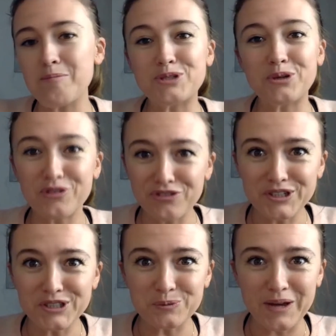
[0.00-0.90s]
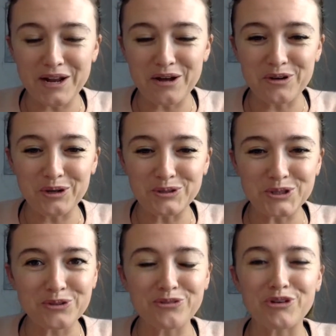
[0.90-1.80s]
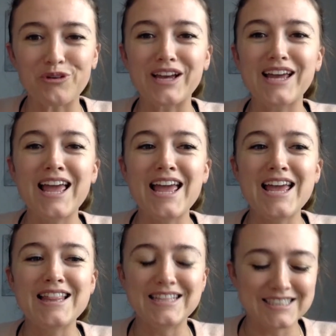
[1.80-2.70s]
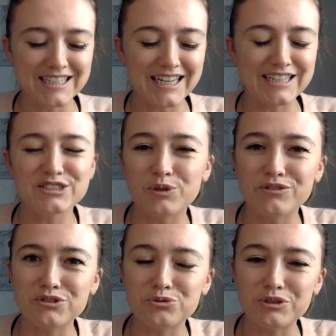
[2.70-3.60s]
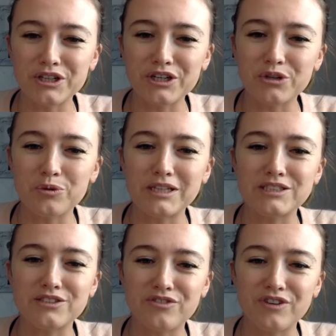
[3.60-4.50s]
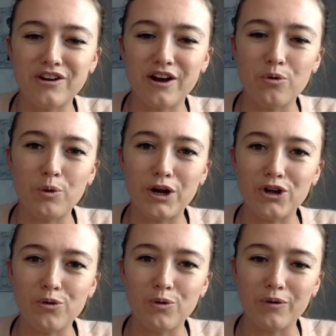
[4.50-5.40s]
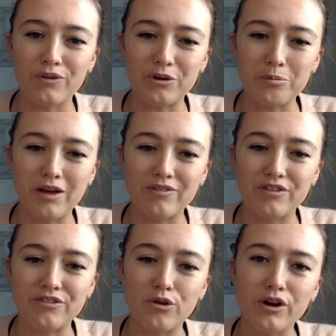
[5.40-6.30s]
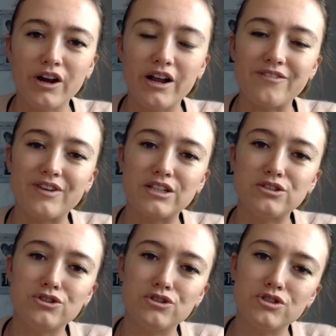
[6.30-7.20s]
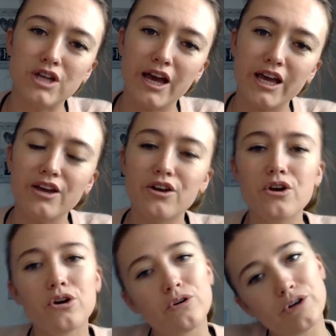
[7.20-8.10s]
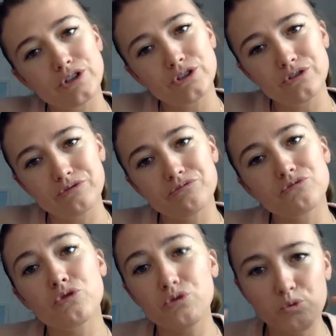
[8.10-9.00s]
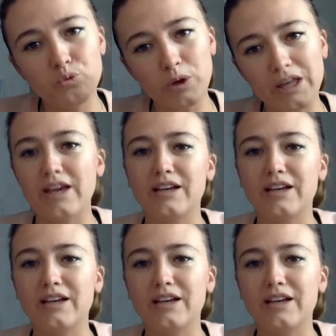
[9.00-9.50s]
So the first one, I'll coach you through it. This again is one of those really good ones to figure out where you are with your pelvic floor and if it's too tight or weak.